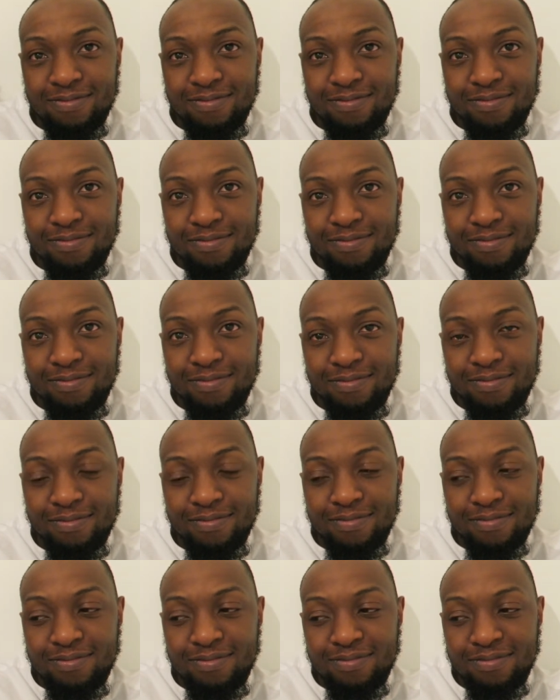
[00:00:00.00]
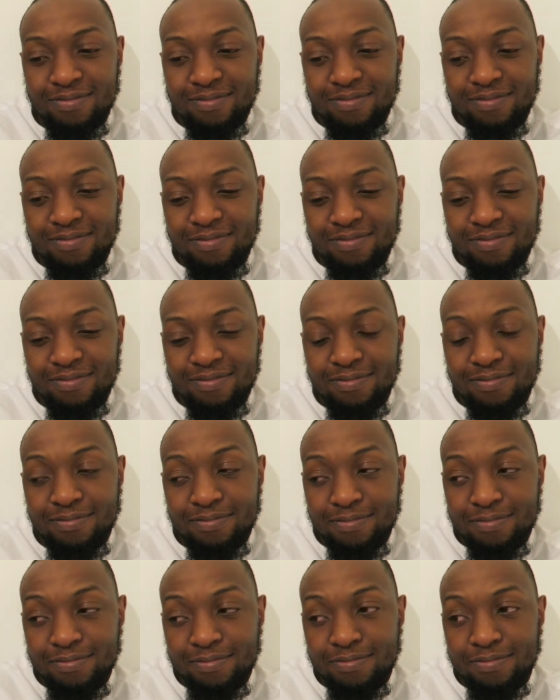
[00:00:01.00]

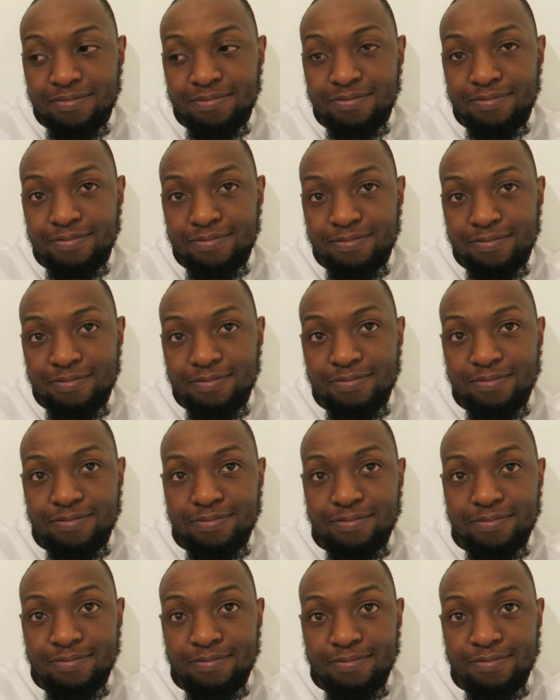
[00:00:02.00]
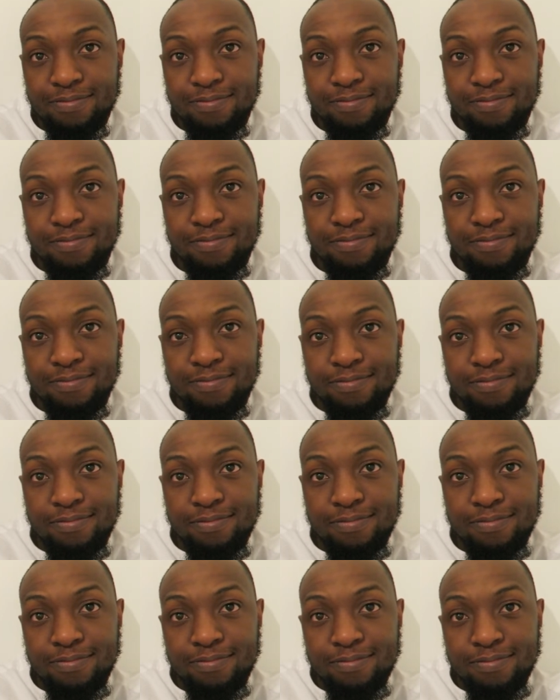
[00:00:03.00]

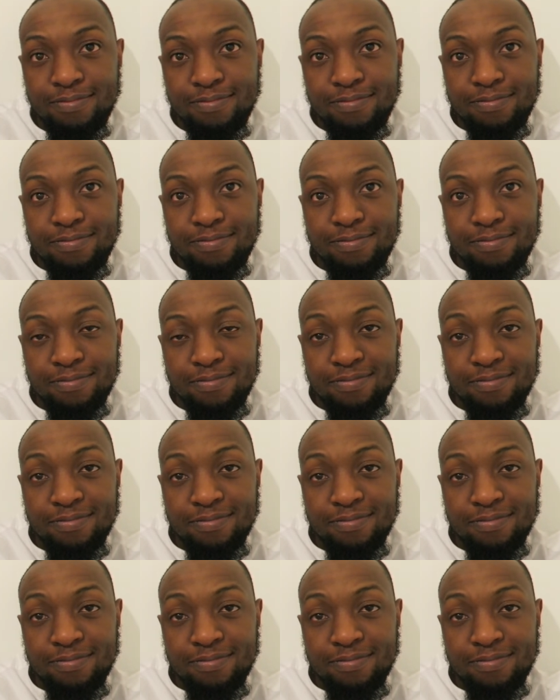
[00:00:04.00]
(silent)